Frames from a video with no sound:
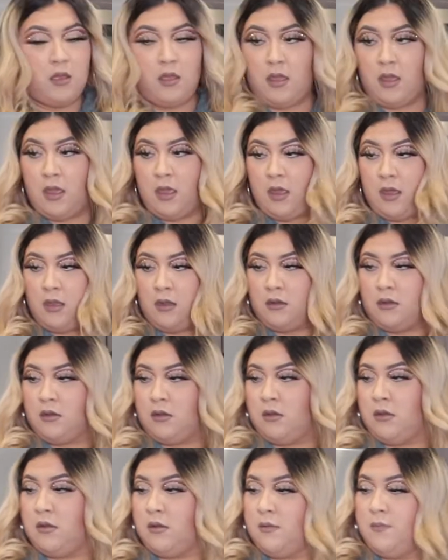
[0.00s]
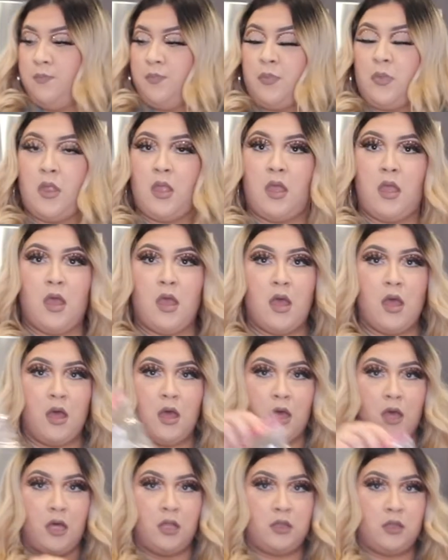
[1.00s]
And
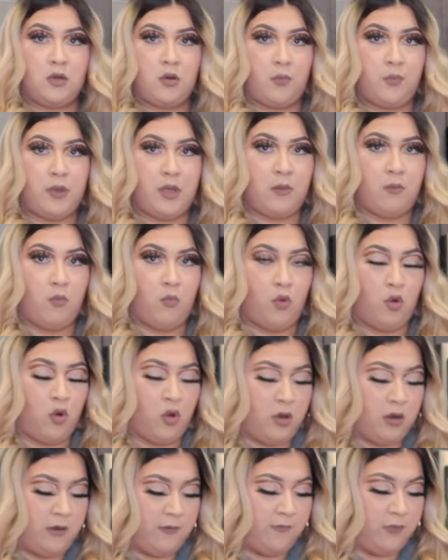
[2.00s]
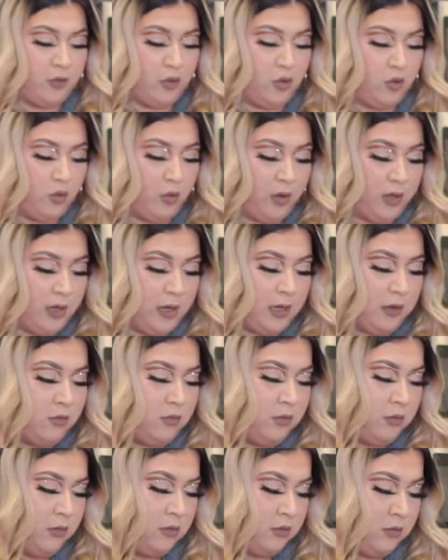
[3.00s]
a little bit more of the
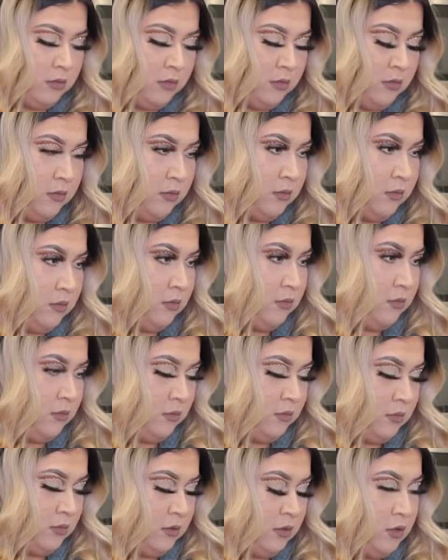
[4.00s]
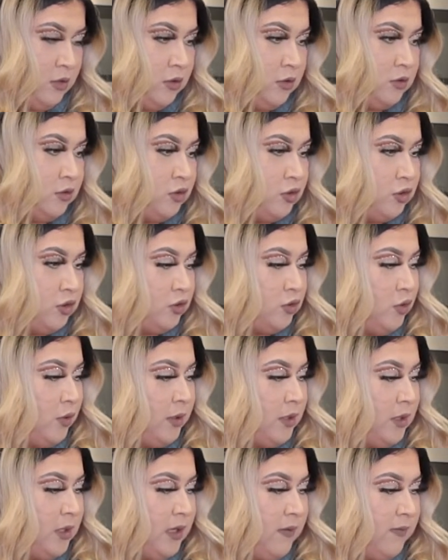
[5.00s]
oregano, just so I
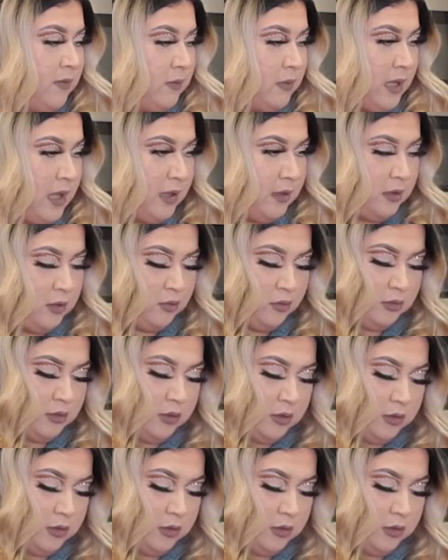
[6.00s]
can give them that little.